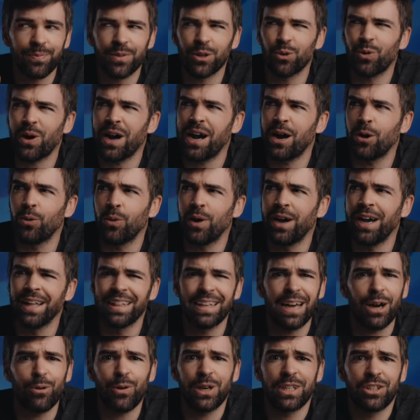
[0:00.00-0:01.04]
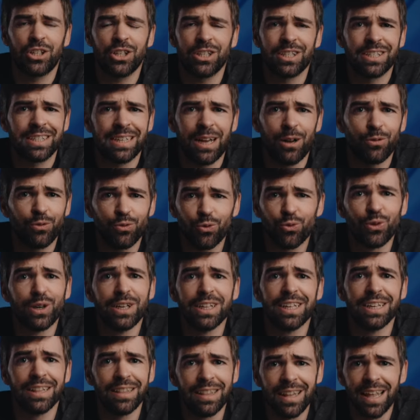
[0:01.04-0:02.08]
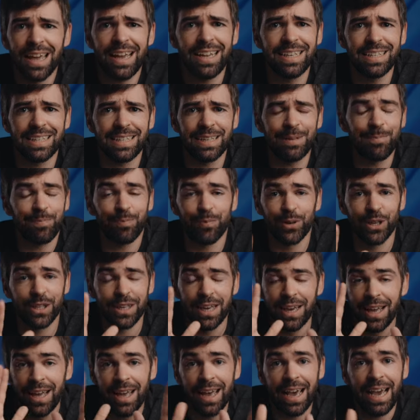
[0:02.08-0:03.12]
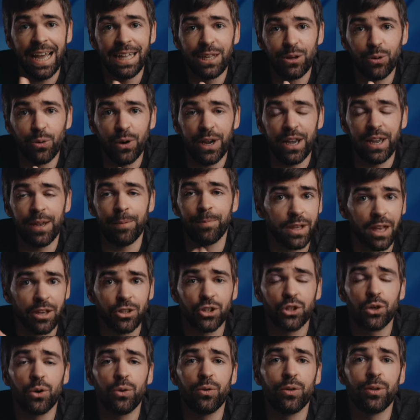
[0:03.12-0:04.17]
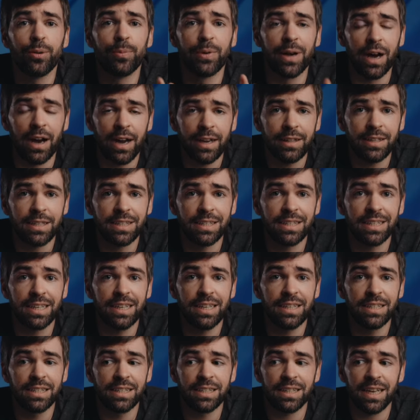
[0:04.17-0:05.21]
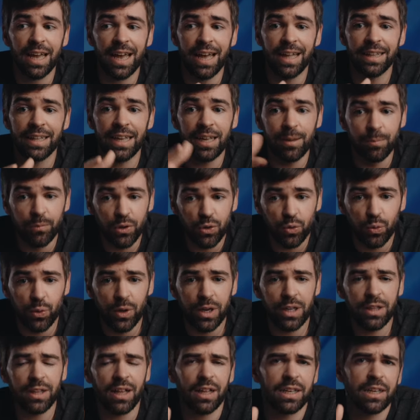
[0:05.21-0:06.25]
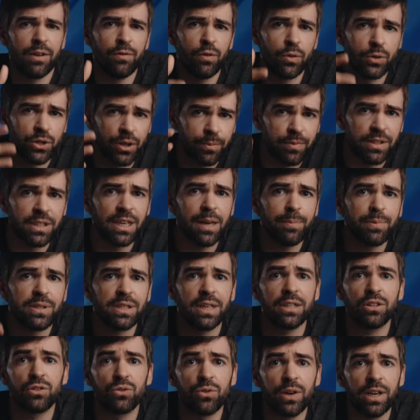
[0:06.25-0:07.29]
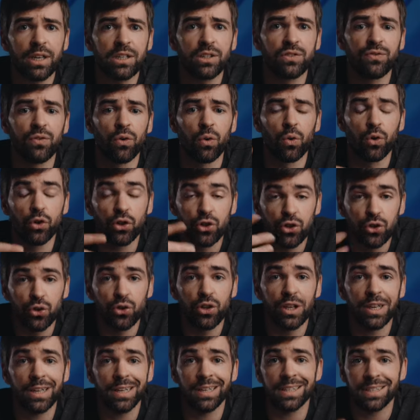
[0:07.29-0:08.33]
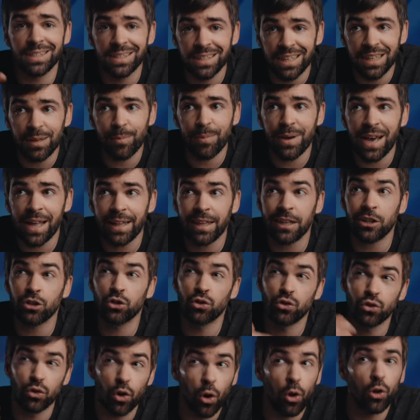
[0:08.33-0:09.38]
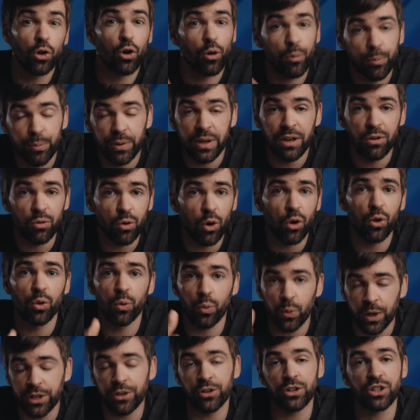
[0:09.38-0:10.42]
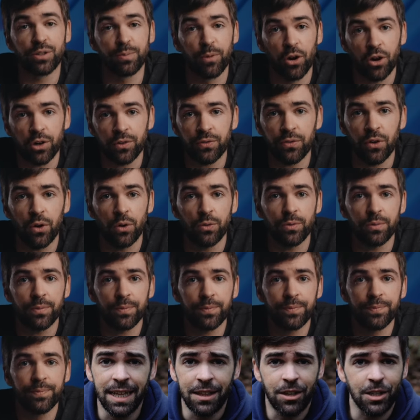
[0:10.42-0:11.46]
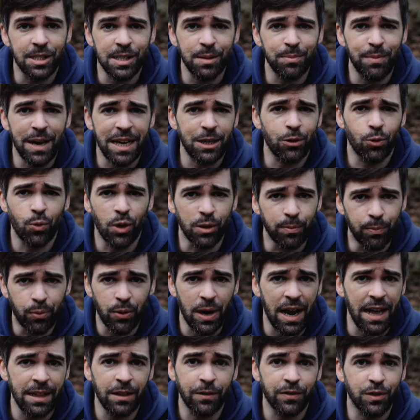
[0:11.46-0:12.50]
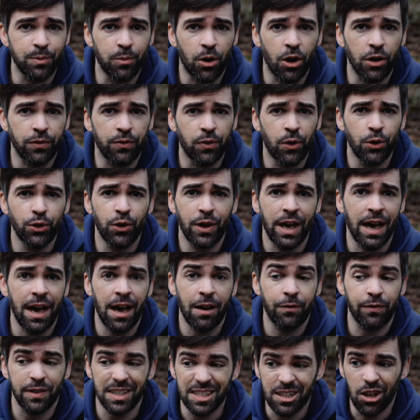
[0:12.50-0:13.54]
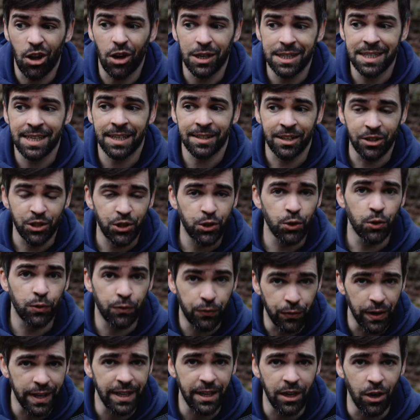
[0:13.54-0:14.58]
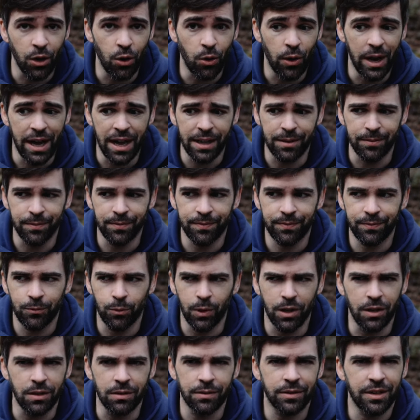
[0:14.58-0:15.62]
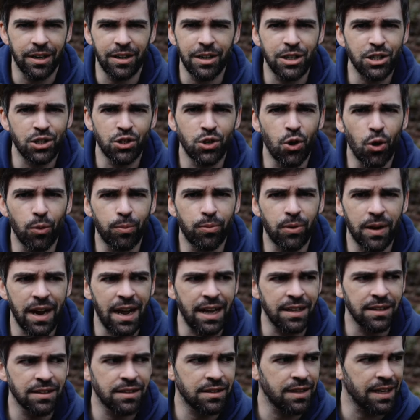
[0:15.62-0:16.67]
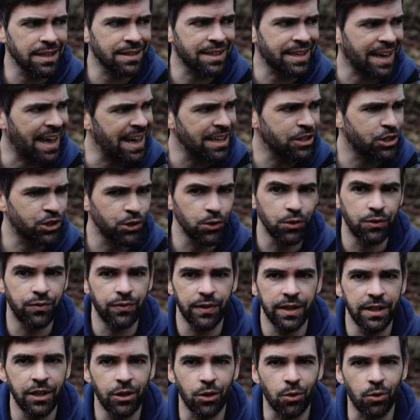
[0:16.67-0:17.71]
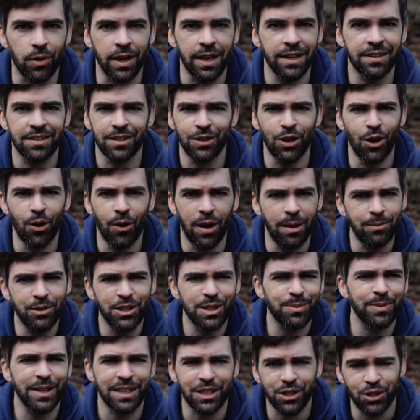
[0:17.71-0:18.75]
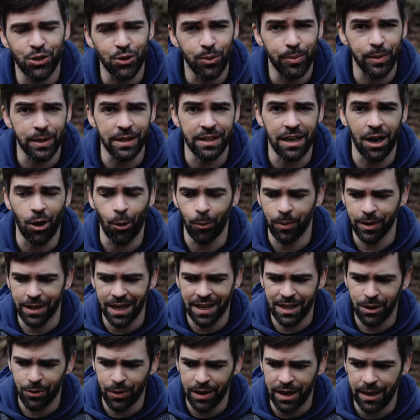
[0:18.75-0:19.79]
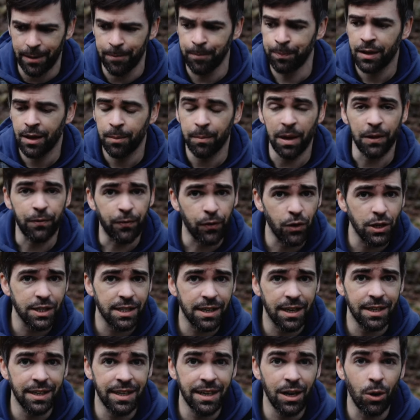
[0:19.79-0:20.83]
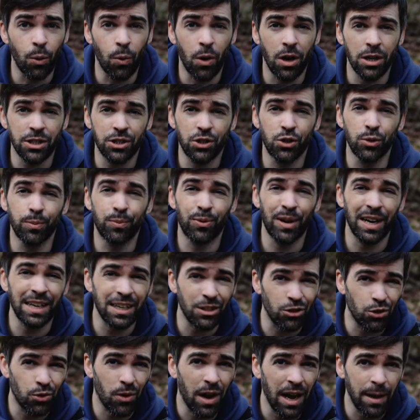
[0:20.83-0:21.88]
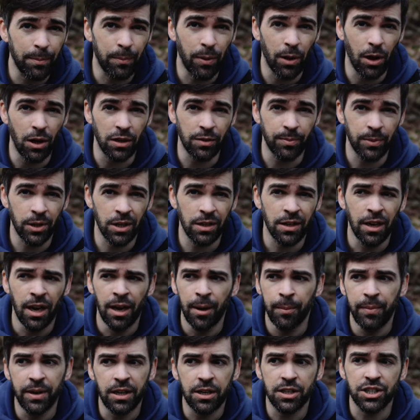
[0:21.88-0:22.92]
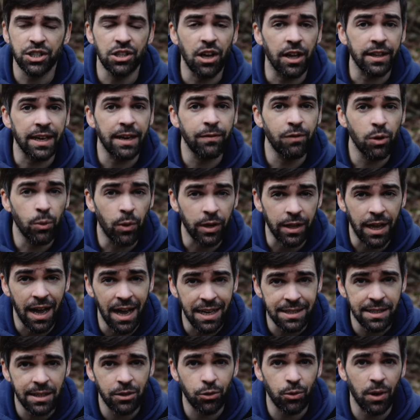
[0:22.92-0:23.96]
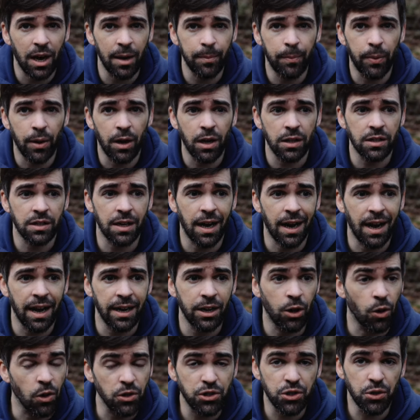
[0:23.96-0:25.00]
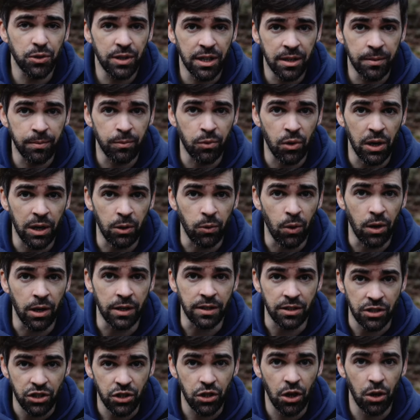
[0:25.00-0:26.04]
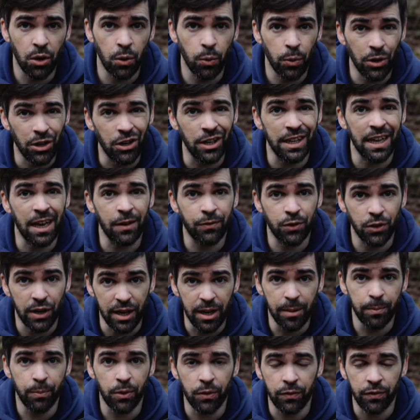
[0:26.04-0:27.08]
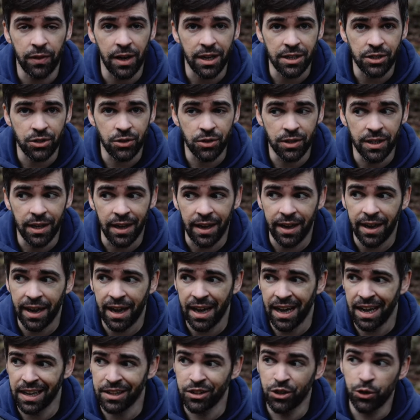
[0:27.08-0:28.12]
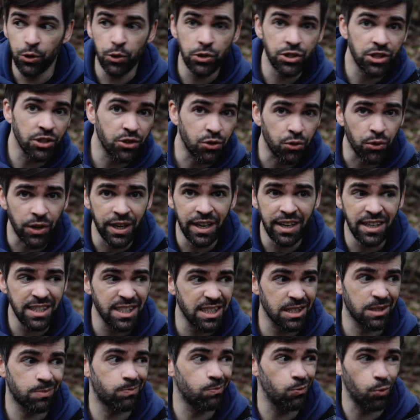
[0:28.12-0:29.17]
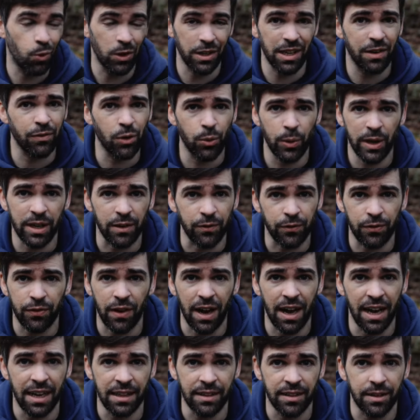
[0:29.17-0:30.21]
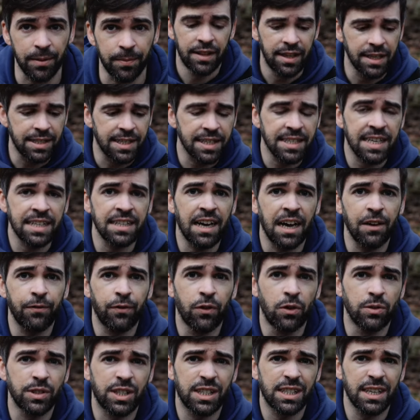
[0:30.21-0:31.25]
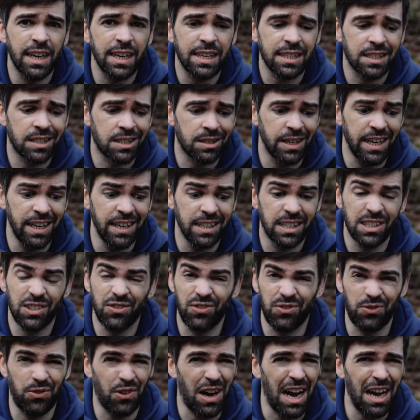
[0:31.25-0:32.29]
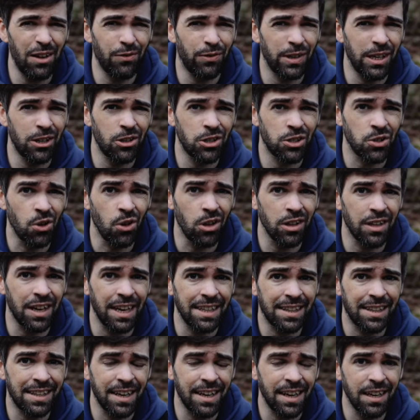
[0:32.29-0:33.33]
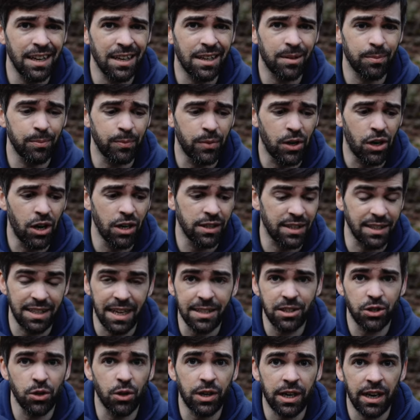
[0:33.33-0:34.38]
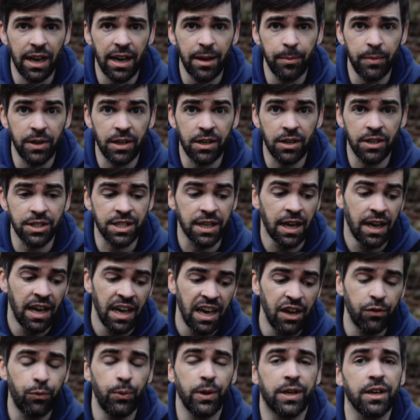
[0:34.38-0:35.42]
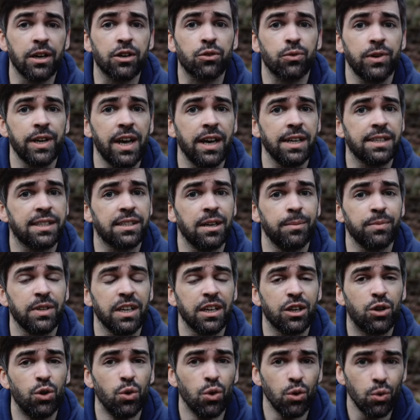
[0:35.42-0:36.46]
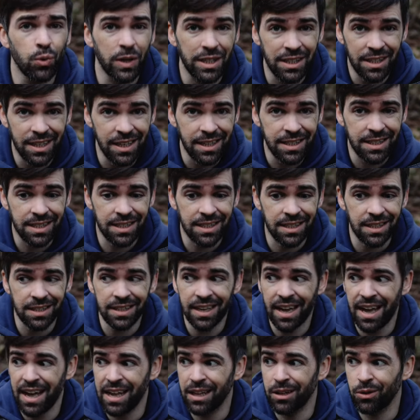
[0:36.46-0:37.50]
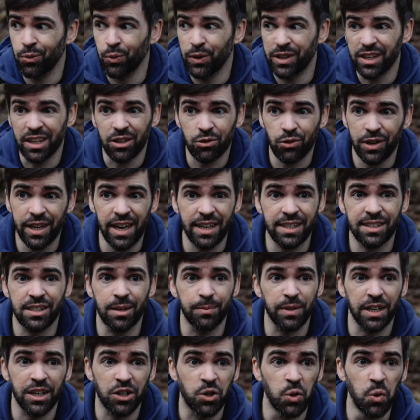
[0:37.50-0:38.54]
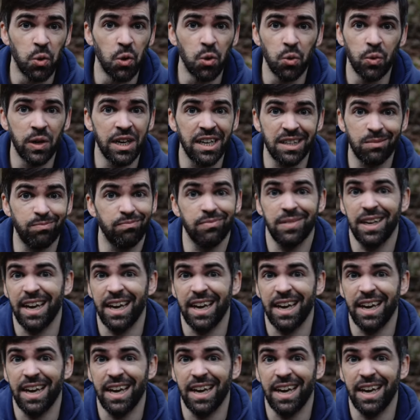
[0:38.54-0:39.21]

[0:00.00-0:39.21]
Wow, and now I just sound really lazy. But anyway, I'll show you the behind the scenes, and in between, I'll give you some tips and tricks for shooting a cinematic solo B-roll with your smartphone. It doesn't matter what brand of smartphone you have, as long as it can shoot video. And, well, there is no brand that can't shoot video, right? No, I'm just being stupid now. But anyway, my first idea was to bring a tripod, but because not everyone has a tripod, I also didn't bring one. So we're gonna have to improvise today and use the trees, whatever we can find. This is an iPhone 6. It's 5 years old, I think, but that's okay because if we can create something cool with this, then we can create something cool with